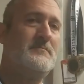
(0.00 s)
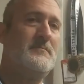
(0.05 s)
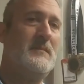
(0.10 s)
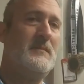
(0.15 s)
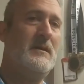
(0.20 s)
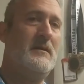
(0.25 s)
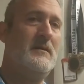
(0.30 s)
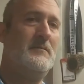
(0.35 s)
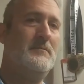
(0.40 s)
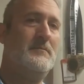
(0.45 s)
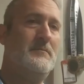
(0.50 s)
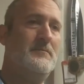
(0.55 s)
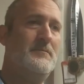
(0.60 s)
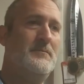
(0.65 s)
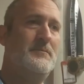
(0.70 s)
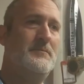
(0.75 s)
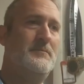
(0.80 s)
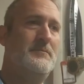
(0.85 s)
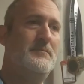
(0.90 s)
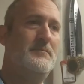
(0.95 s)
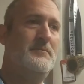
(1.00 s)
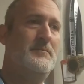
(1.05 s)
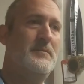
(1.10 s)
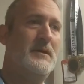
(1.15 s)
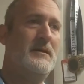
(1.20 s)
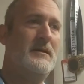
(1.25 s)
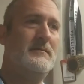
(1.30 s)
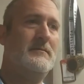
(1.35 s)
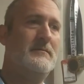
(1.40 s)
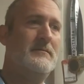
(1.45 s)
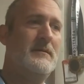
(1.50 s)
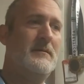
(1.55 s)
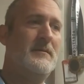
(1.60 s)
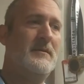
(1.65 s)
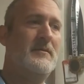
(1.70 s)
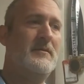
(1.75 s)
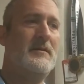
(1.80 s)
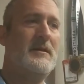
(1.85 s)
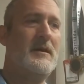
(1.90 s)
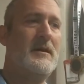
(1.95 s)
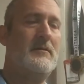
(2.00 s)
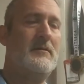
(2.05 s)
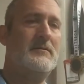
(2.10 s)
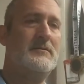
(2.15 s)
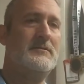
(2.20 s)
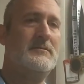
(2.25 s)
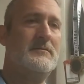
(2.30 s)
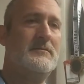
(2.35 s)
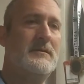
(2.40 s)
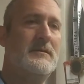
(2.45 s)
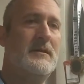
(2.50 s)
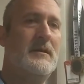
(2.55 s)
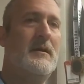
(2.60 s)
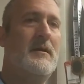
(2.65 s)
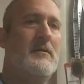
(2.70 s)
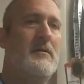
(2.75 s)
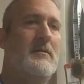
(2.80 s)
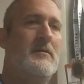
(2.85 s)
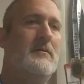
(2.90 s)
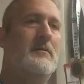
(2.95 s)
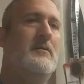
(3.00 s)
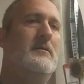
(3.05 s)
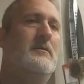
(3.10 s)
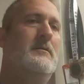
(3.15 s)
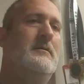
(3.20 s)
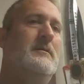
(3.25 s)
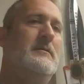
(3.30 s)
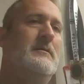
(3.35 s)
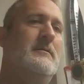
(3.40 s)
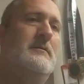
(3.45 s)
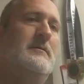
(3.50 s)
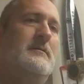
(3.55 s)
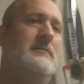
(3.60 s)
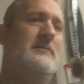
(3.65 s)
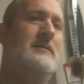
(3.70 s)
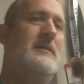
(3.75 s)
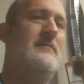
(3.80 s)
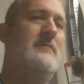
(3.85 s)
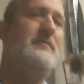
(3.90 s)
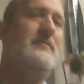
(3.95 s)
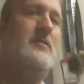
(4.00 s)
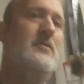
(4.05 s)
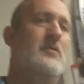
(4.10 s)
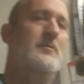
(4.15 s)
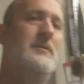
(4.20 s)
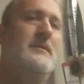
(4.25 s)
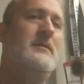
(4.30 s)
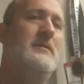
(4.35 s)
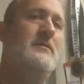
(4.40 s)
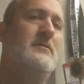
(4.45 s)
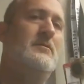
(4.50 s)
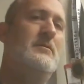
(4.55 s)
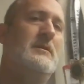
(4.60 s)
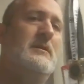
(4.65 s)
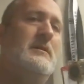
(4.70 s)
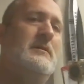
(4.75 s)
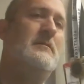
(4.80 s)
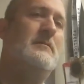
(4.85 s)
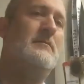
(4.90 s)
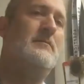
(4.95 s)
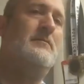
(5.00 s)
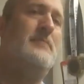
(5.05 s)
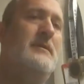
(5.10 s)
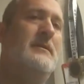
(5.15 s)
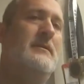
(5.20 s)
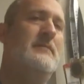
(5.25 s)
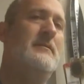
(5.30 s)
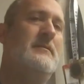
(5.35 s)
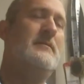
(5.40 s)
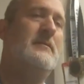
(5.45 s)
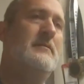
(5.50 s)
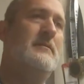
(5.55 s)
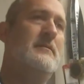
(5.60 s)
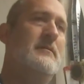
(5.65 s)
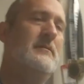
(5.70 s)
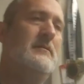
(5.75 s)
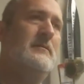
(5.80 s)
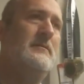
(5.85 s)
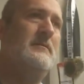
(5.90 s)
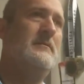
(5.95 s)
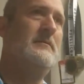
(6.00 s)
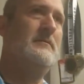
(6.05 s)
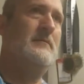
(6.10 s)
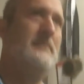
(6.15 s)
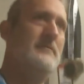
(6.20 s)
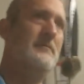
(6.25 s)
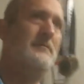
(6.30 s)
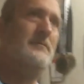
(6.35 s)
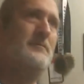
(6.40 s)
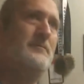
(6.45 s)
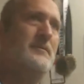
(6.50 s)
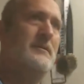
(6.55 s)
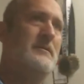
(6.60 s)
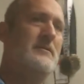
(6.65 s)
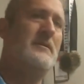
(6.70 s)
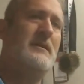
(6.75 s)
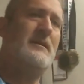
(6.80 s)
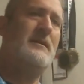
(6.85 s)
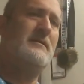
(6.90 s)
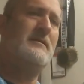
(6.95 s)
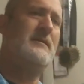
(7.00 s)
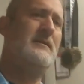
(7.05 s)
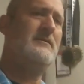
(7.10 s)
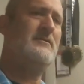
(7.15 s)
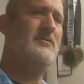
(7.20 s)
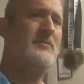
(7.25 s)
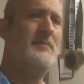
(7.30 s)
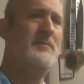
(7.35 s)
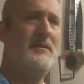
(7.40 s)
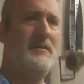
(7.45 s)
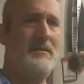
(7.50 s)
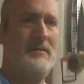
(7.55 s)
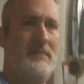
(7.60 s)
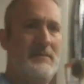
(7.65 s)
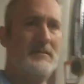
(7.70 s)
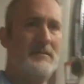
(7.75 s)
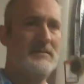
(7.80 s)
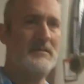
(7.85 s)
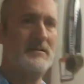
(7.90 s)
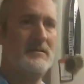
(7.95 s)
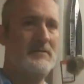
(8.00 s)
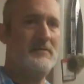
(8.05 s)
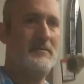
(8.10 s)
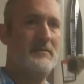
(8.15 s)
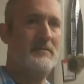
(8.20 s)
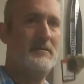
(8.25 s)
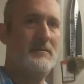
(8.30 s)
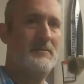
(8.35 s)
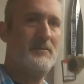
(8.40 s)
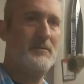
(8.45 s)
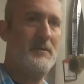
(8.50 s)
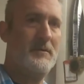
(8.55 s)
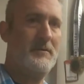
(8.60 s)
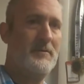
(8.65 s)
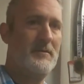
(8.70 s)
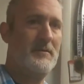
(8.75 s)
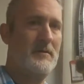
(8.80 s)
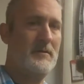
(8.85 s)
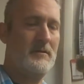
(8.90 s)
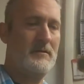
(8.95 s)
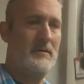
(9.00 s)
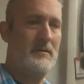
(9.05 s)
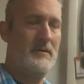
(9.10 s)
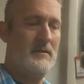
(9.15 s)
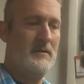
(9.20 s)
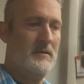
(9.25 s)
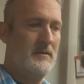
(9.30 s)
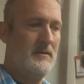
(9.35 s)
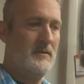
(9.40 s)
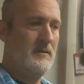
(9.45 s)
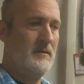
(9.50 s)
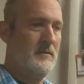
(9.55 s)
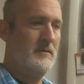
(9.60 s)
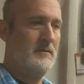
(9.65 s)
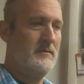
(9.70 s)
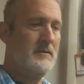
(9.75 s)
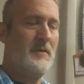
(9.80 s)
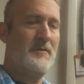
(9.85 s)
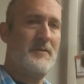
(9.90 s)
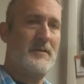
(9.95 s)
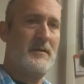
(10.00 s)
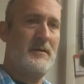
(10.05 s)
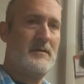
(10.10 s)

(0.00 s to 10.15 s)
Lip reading: Uh, but I mean, they are kind of an OP unit, but you can't take too many because then you end up with nothing